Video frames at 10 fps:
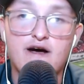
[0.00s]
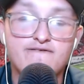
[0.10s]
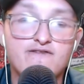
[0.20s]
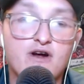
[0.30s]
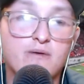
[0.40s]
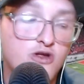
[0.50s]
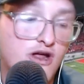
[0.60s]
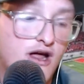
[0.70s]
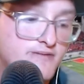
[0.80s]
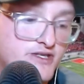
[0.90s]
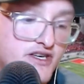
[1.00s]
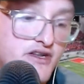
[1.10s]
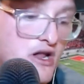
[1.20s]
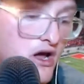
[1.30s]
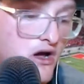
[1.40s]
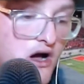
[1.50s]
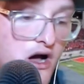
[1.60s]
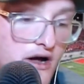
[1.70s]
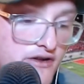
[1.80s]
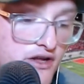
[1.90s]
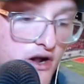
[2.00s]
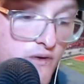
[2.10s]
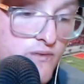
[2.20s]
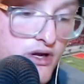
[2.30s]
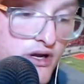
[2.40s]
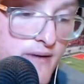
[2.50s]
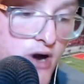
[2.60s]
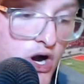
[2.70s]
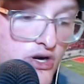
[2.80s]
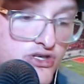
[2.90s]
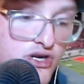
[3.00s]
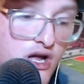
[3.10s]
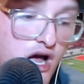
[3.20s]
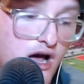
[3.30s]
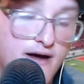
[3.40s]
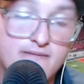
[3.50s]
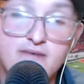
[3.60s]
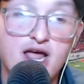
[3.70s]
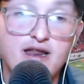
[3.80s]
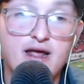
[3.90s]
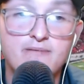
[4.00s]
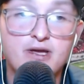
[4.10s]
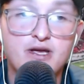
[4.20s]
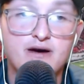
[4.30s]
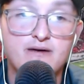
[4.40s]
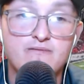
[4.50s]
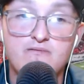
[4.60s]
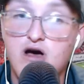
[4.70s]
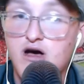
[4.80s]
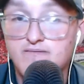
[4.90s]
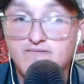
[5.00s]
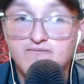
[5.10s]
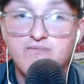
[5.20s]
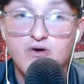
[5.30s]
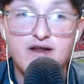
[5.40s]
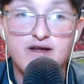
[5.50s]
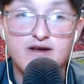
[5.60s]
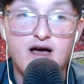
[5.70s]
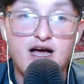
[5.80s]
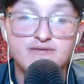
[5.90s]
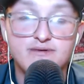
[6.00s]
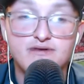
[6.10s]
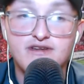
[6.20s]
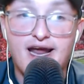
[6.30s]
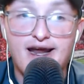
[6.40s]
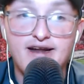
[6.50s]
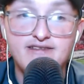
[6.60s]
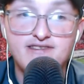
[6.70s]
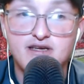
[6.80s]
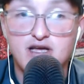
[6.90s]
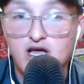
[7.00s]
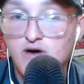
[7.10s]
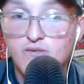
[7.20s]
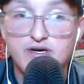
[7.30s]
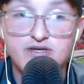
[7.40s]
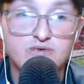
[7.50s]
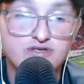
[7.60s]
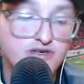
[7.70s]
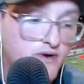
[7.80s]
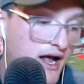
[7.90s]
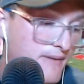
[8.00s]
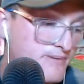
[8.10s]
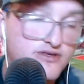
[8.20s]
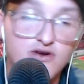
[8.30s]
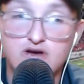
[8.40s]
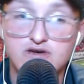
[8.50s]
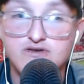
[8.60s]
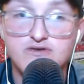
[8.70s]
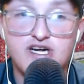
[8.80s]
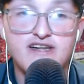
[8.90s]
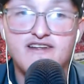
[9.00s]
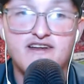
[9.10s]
from Clemson, really emerge and become perennial Heisman candidates, which we'll see what happens. Also, JT